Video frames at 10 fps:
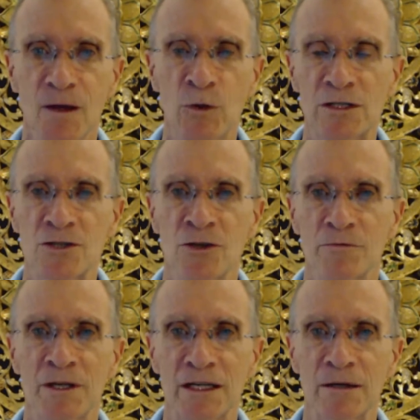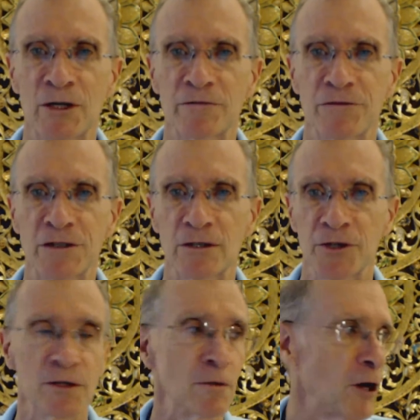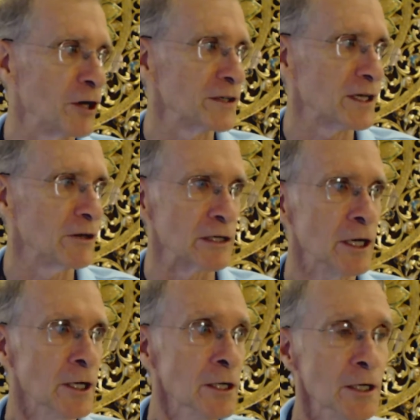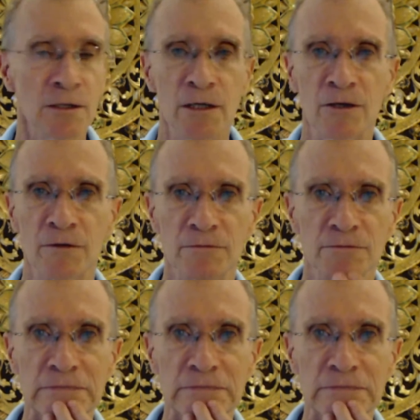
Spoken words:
when it's not really my field. And the mind going, I've got